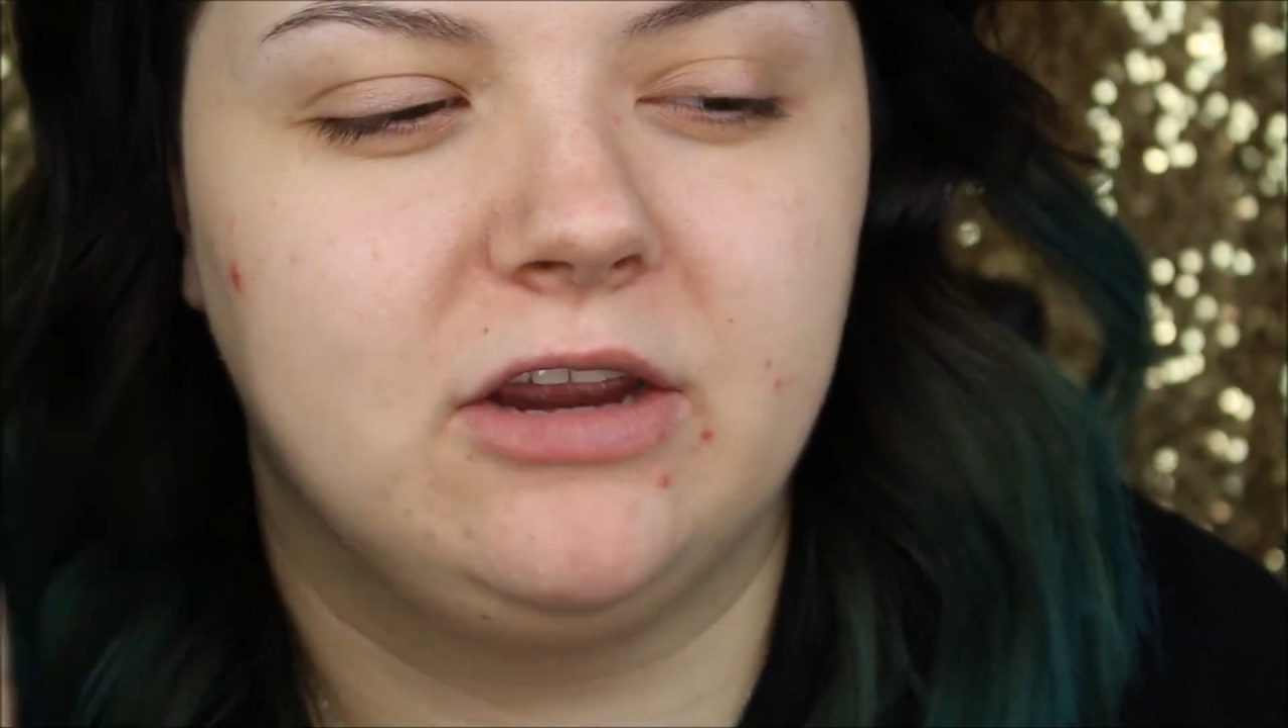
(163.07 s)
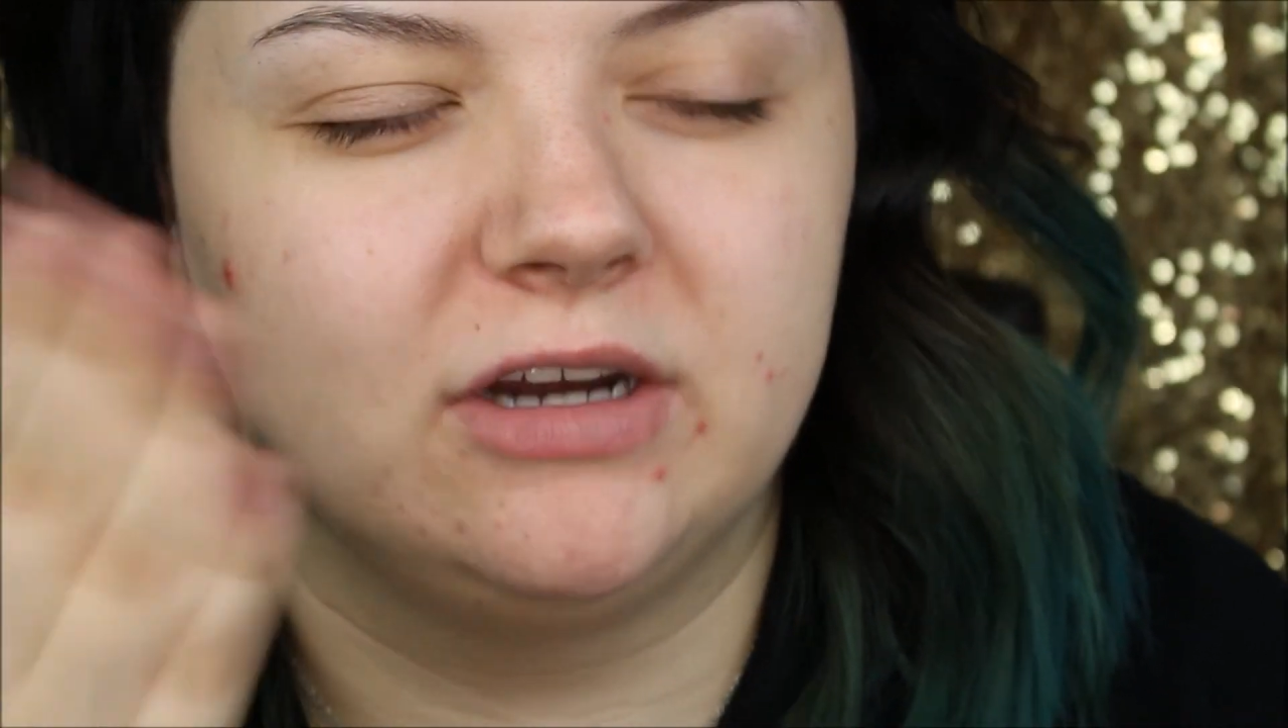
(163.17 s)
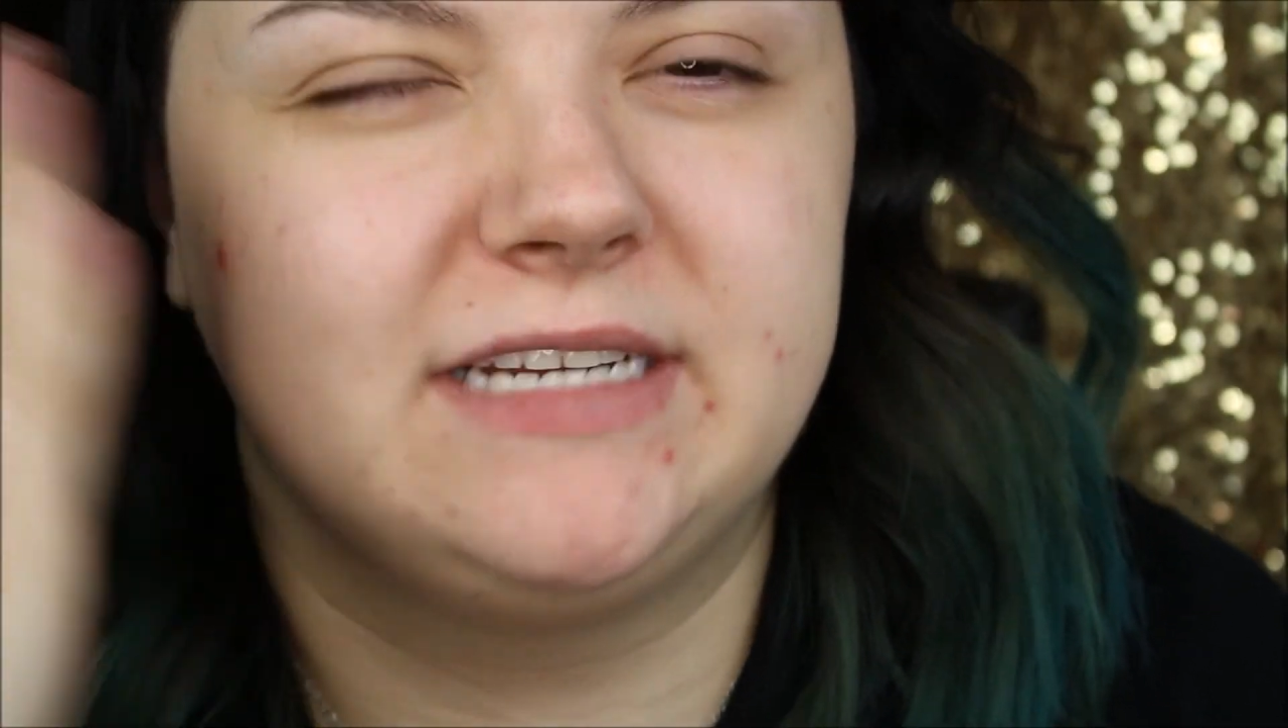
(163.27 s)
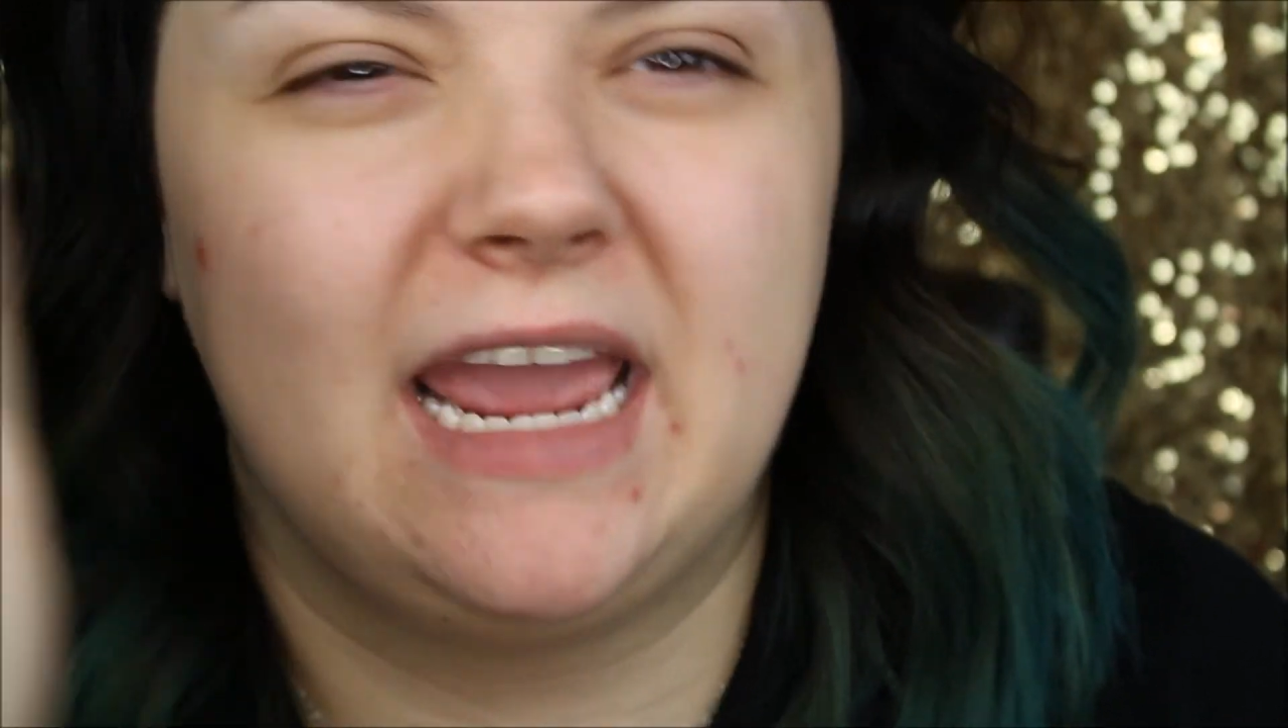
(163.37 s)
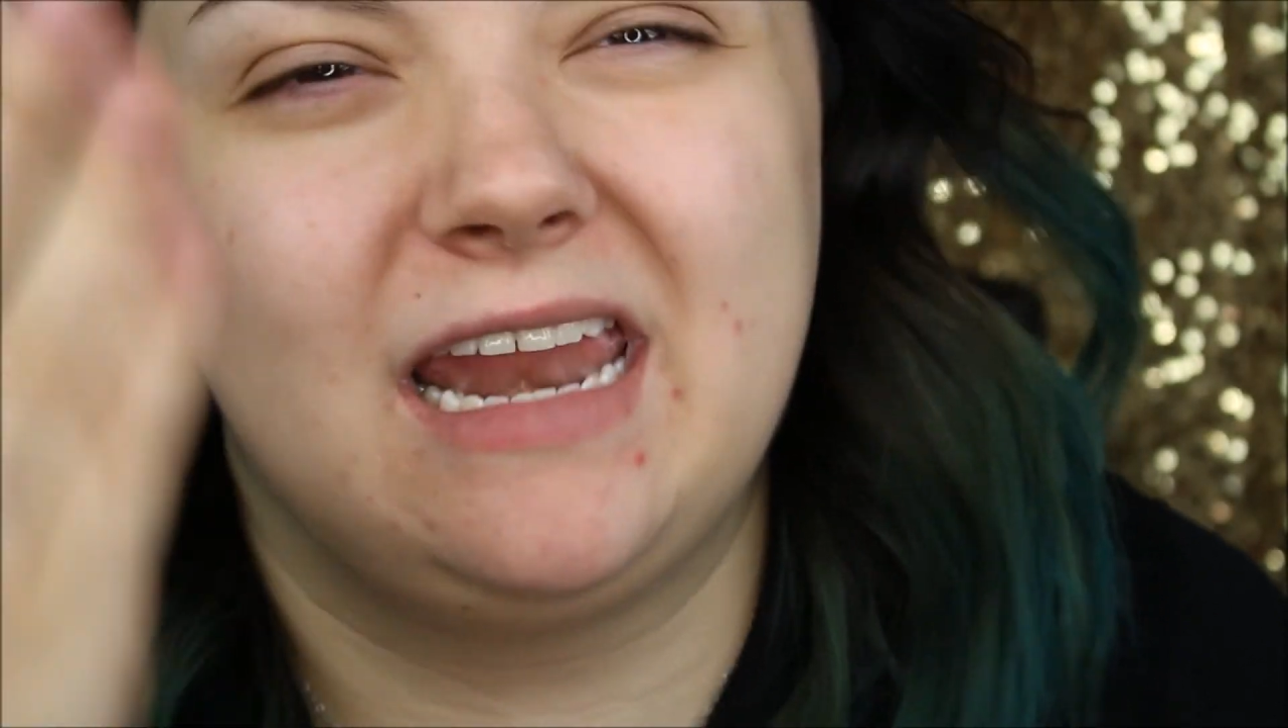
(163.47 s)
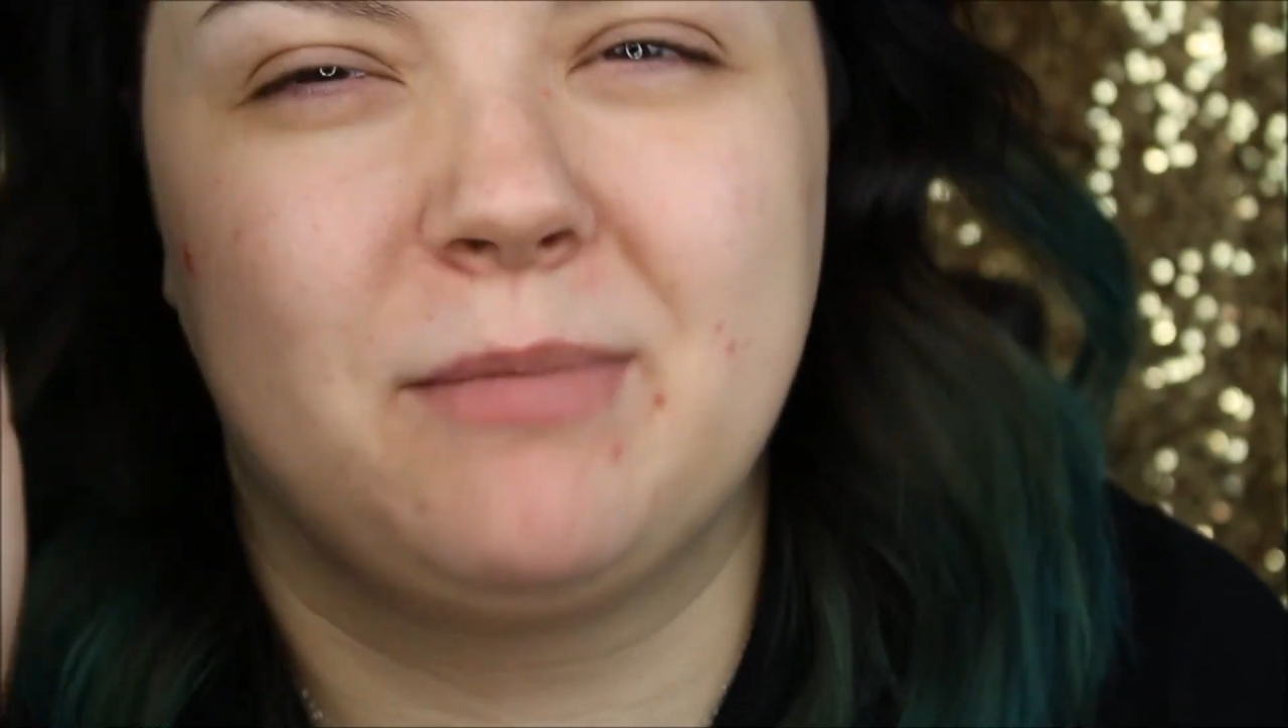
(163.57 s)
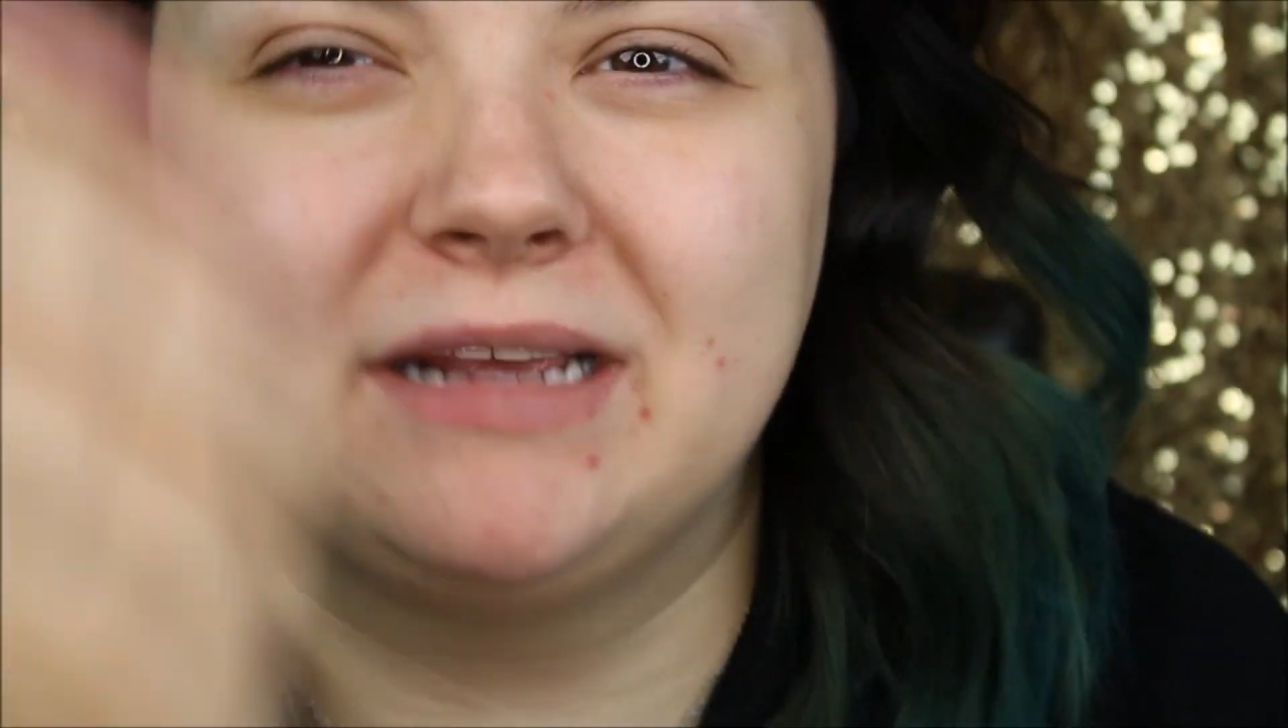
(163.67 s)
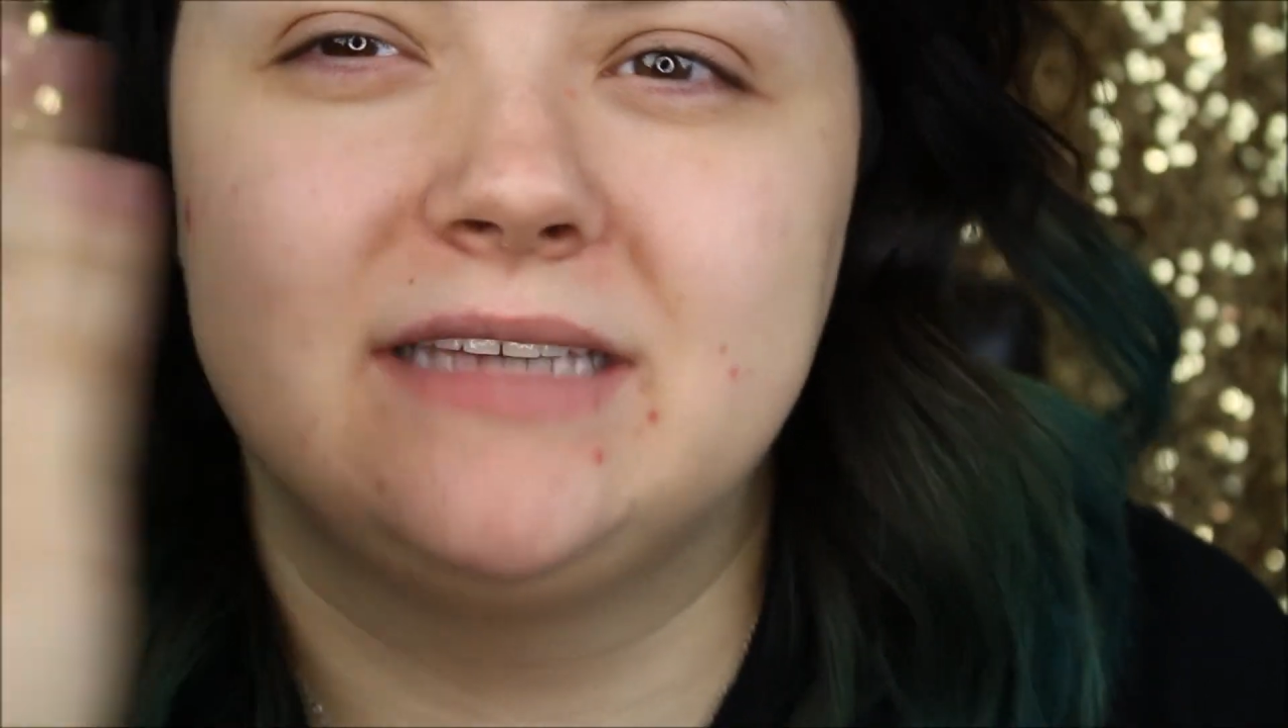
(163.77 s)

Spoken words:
irritating my